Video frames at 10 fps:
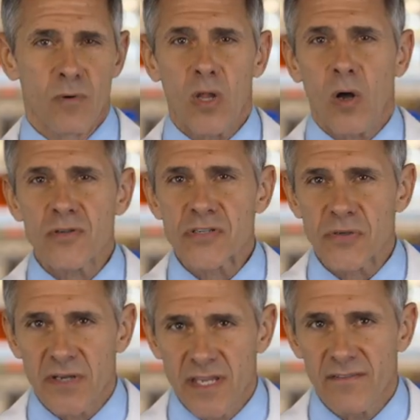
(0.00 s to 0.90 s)
We'll
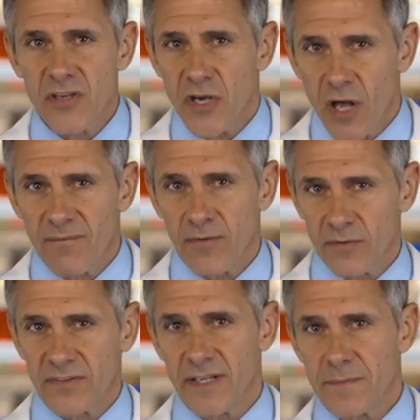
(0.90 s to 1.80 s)
also give you
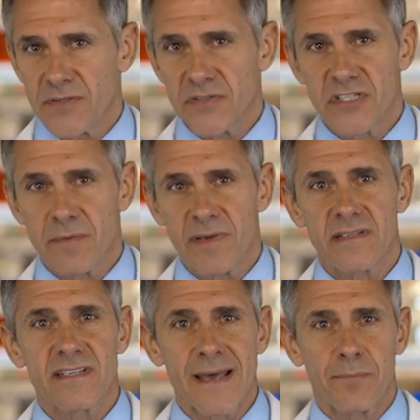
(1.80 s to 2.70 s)
helpful tips on
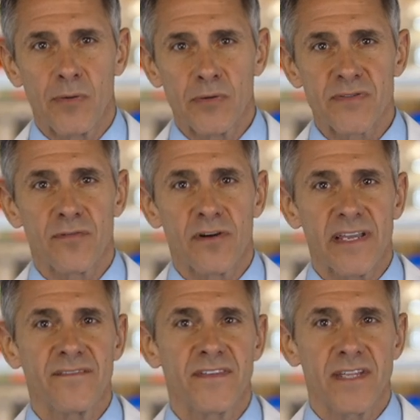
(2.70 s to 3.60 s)
shipping samples for
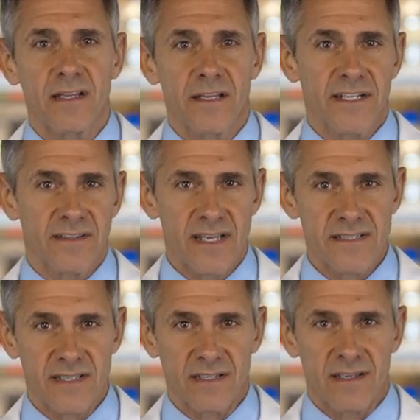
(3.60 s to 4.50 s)
infidelity
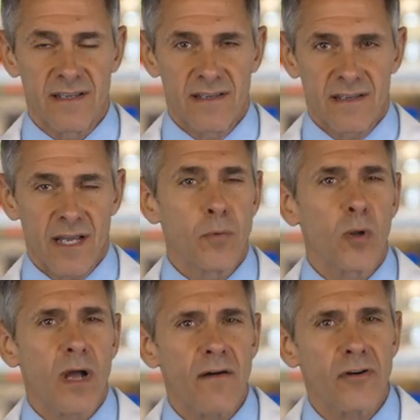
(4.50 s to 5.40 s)
testing, and
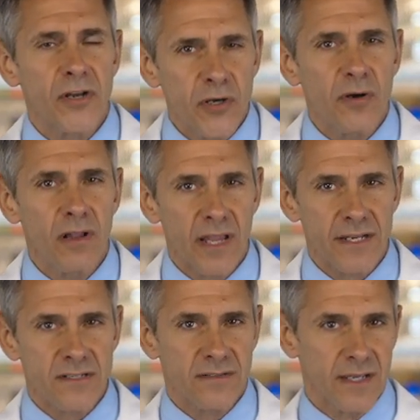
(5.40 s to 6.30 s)
we'll cover new
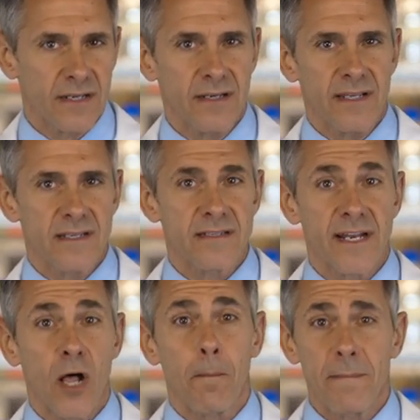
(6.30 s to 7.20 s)
collection techniques
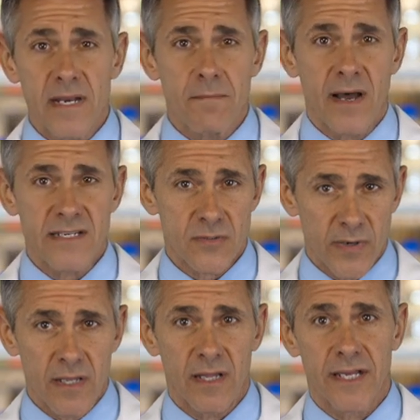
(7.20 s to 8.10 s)
that help minimize
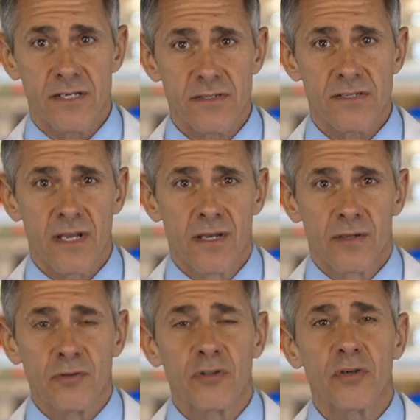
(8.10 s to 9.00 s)
recollections
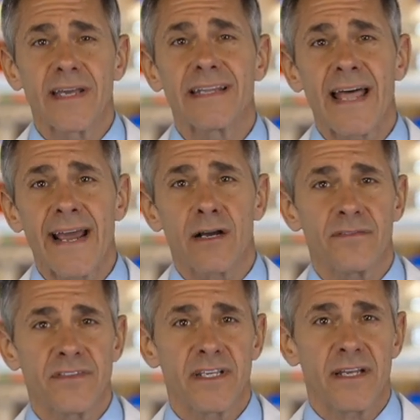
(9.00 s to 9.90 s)
due to a lack
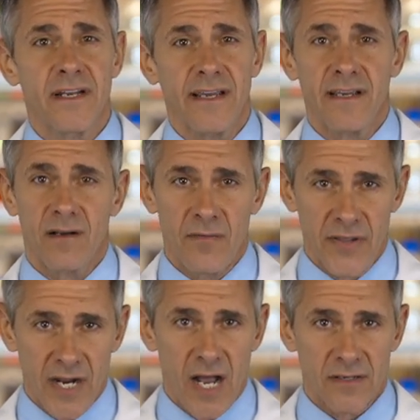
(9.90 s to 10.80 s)
of DNA on
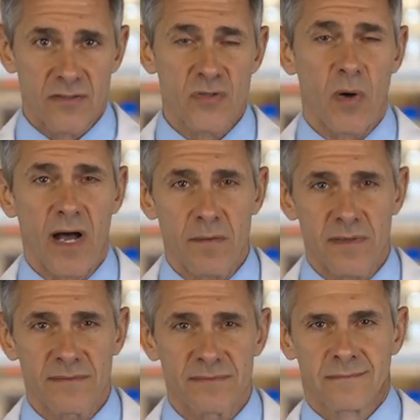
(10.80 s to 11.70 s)
the cotton swab.